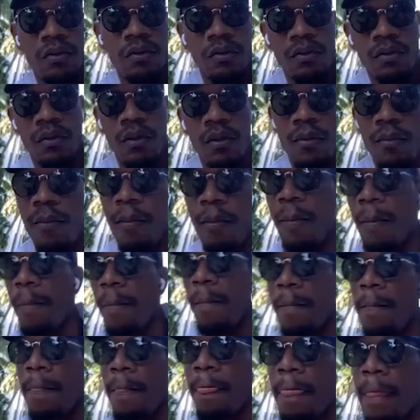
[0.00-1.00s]

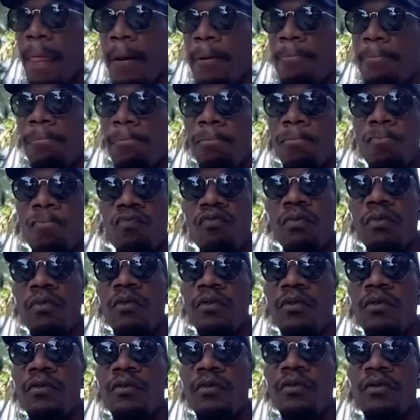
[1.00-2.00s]

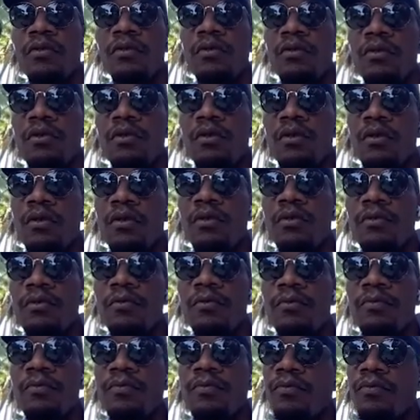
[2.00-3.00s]

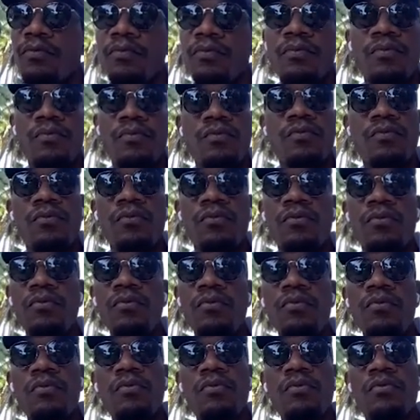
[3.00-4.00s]

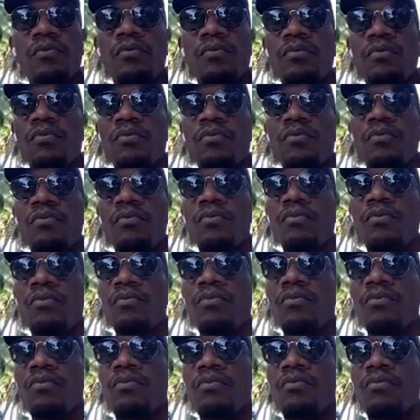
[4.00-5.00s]

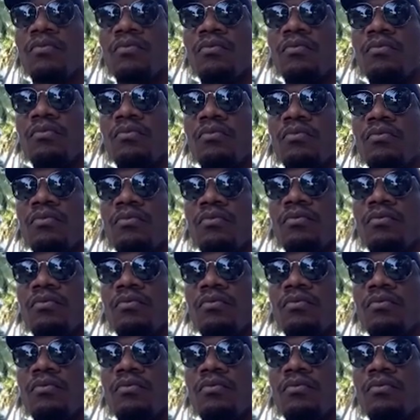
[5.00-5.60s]
No words are spoken by the person on screen.